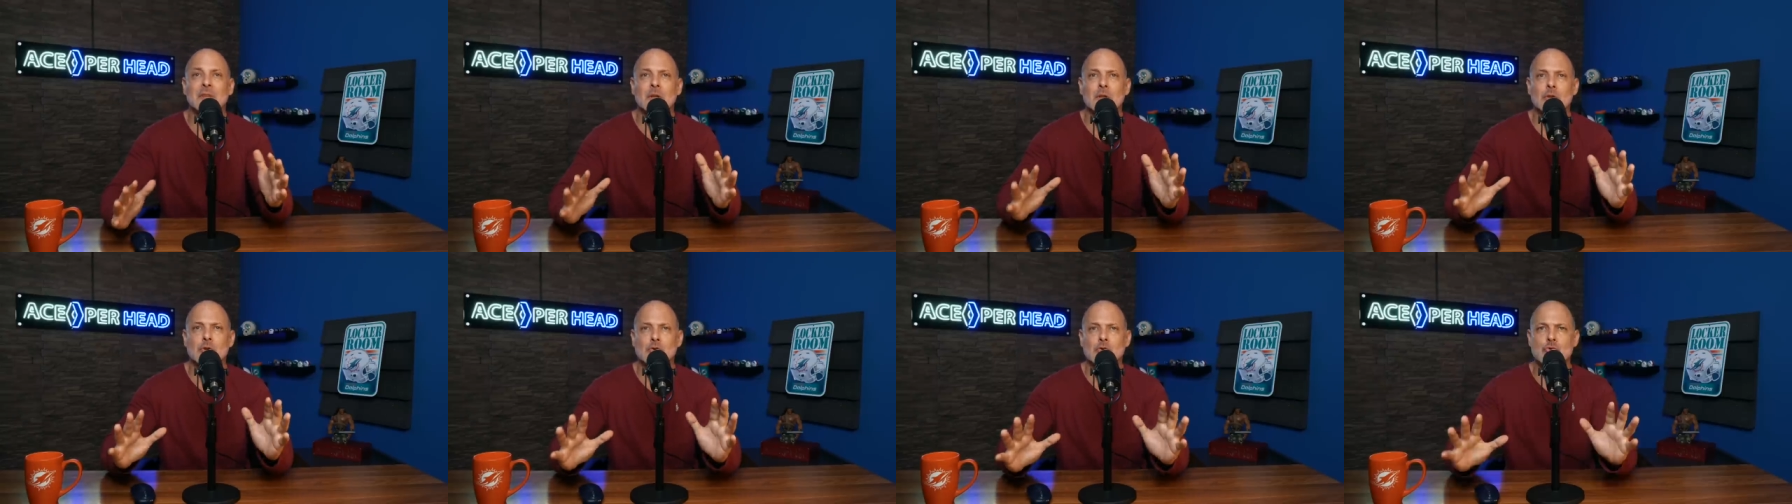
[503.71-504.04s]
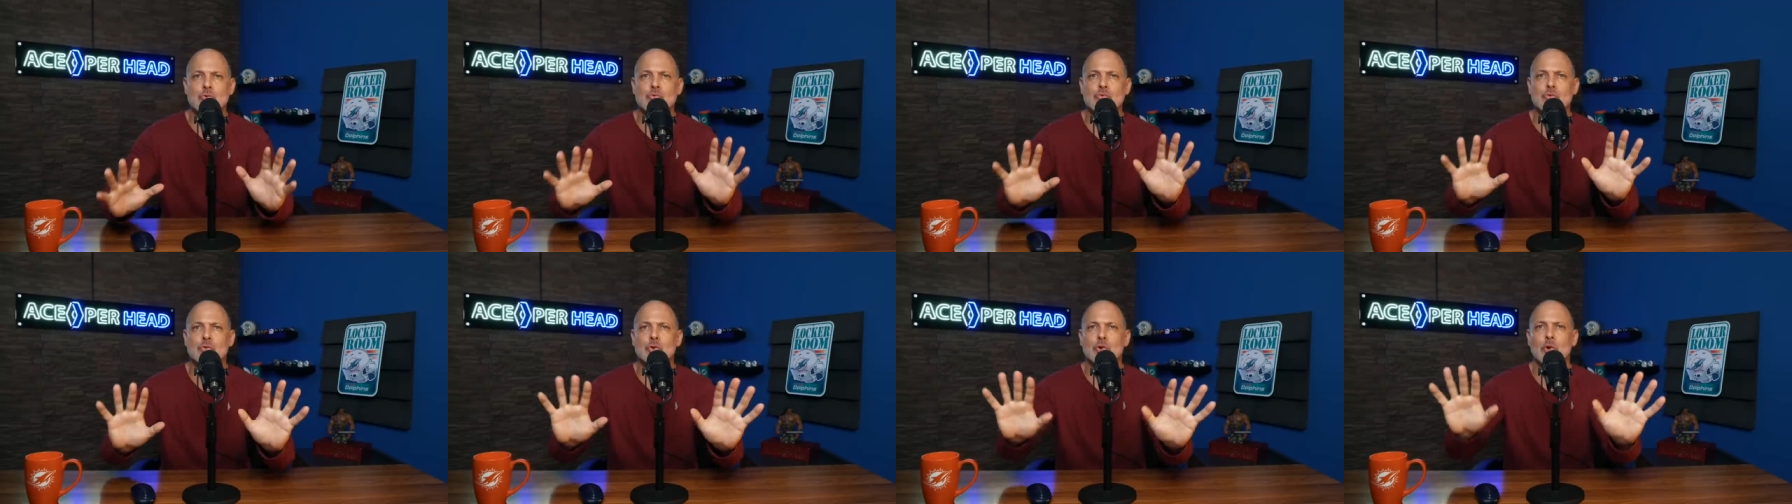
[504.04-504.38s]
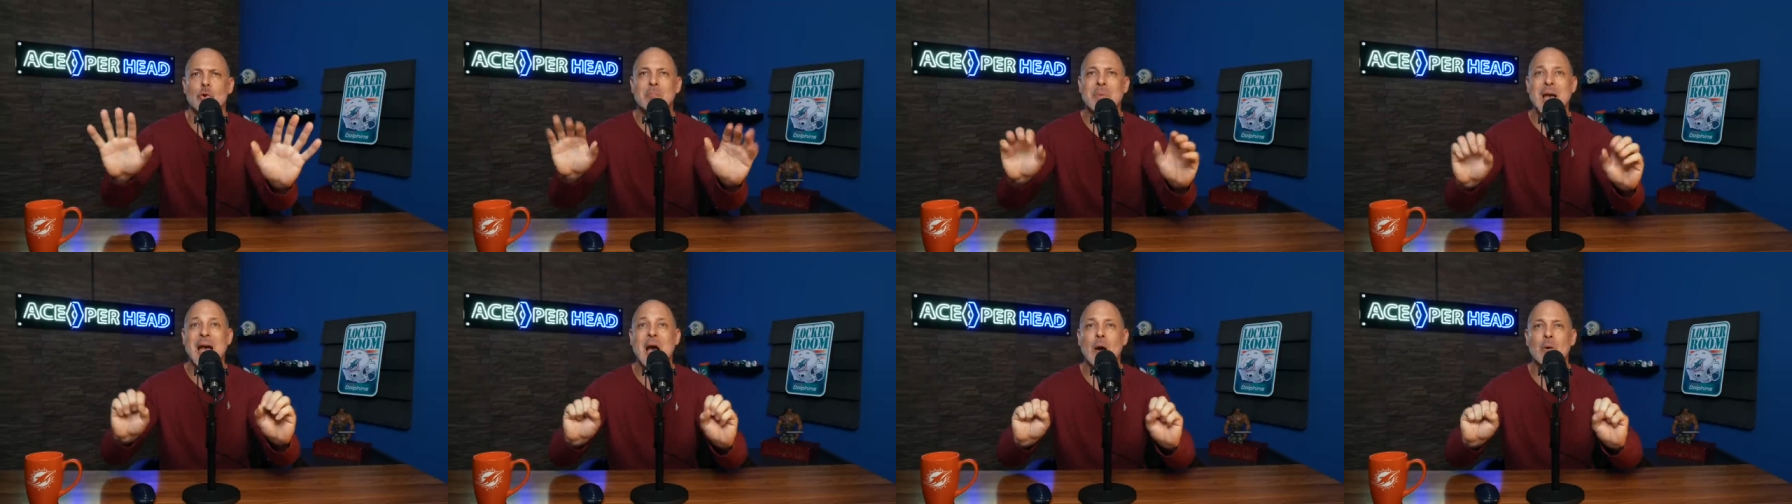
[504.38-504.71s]
to use
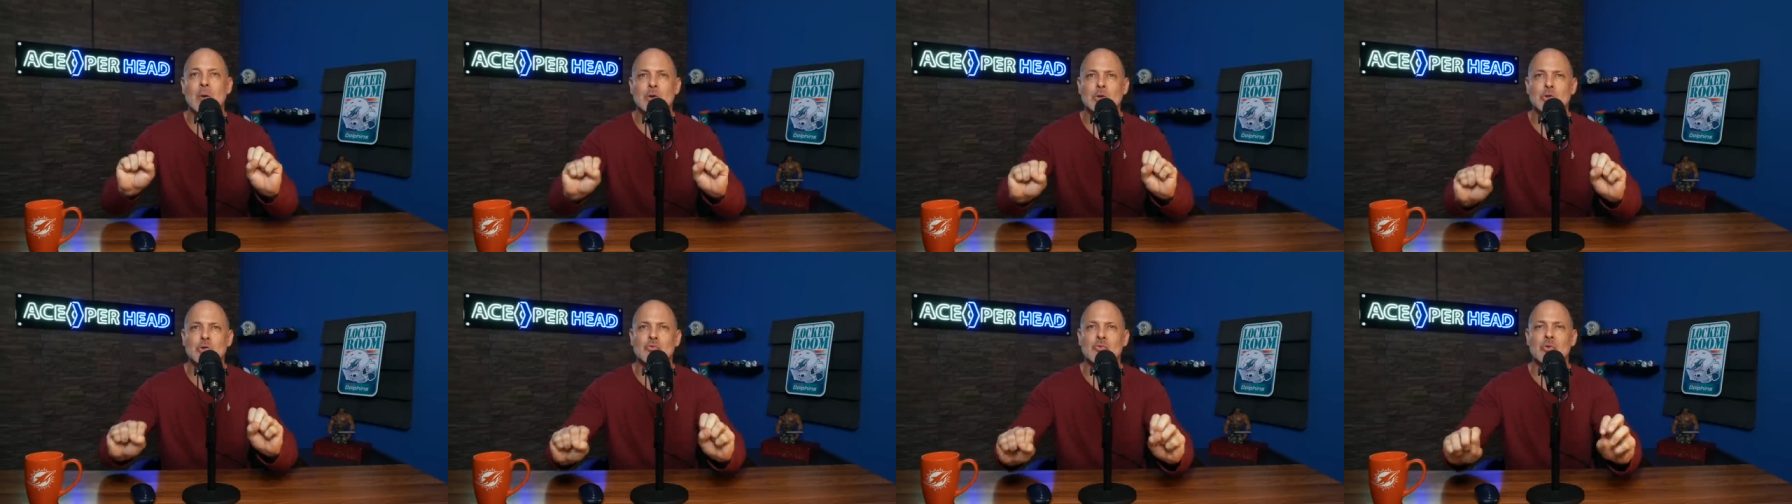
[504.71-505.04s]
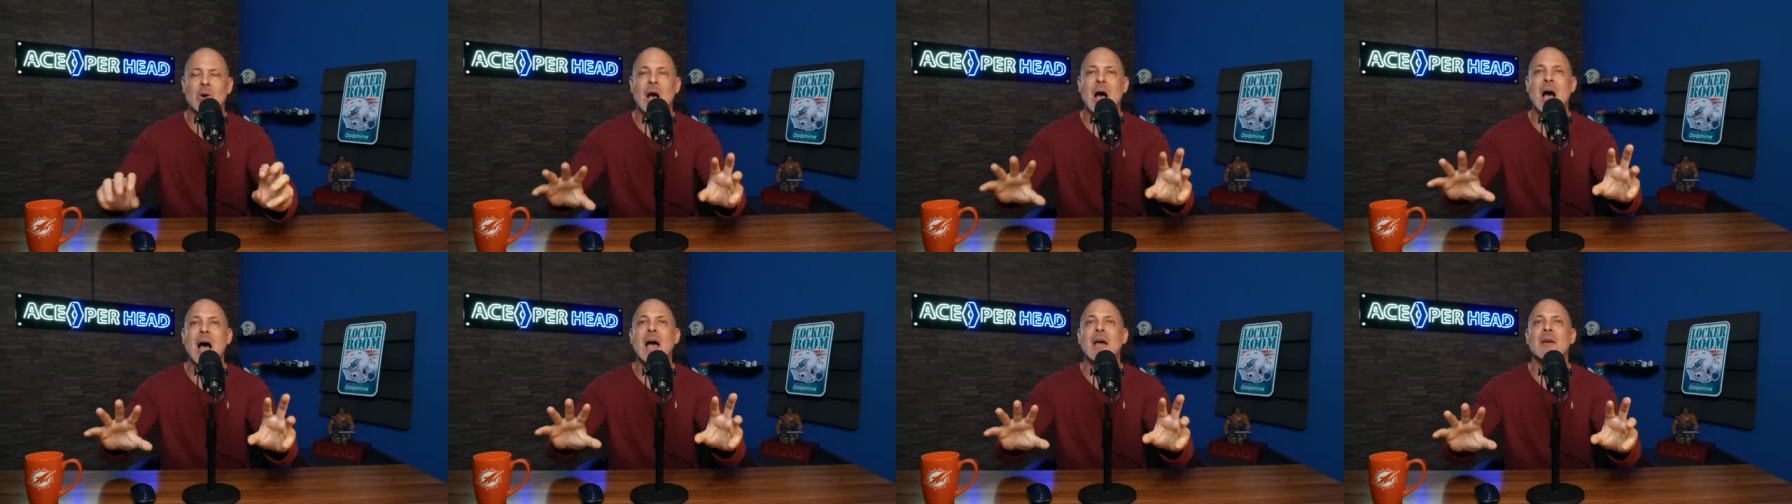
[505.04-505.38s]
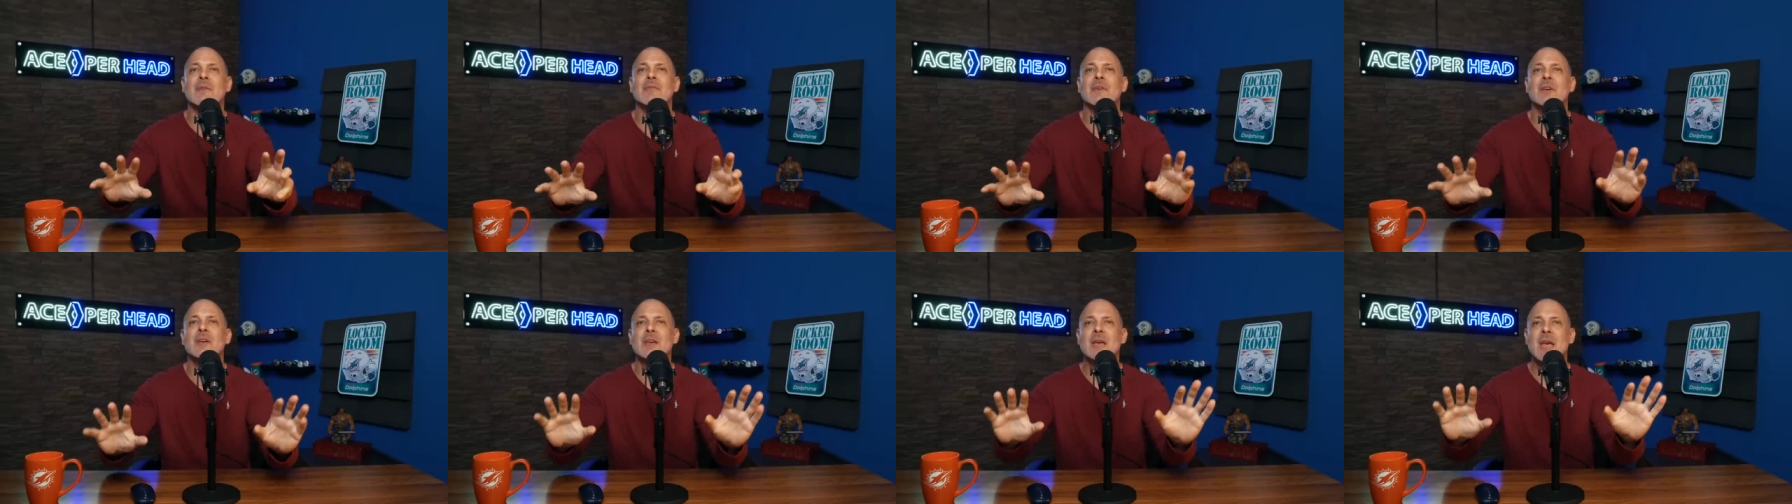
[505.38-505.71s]
your power and
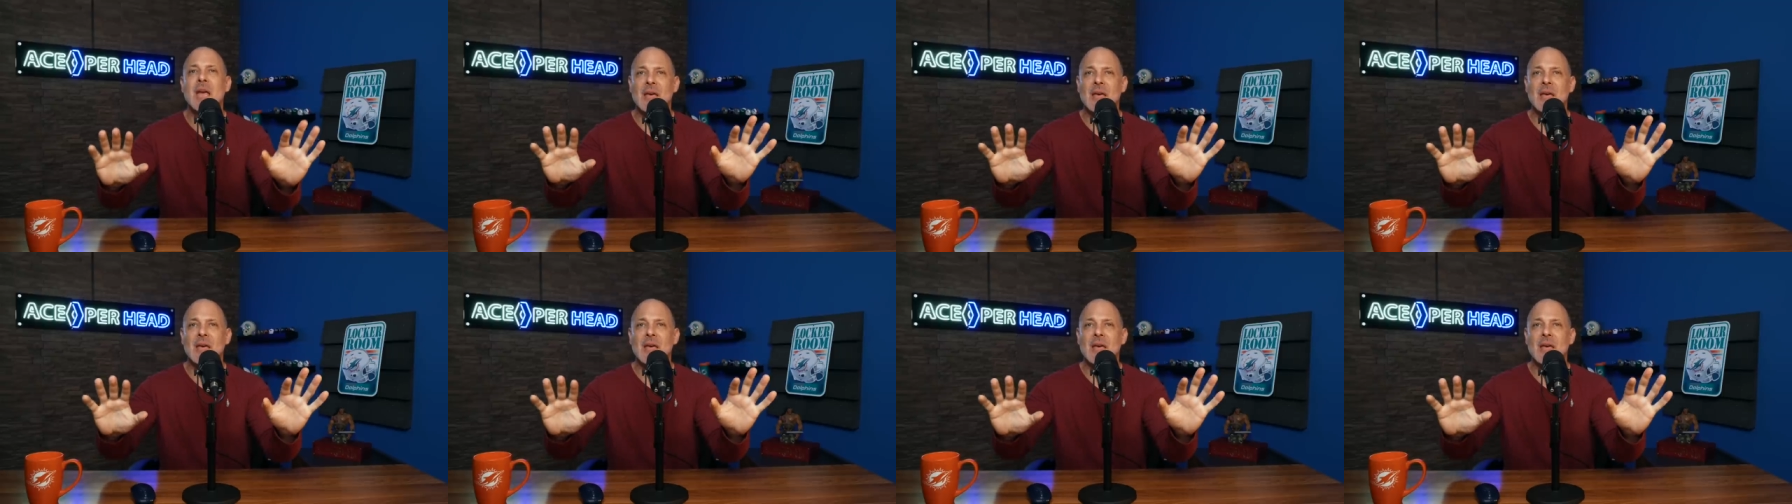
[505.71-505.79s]
drive,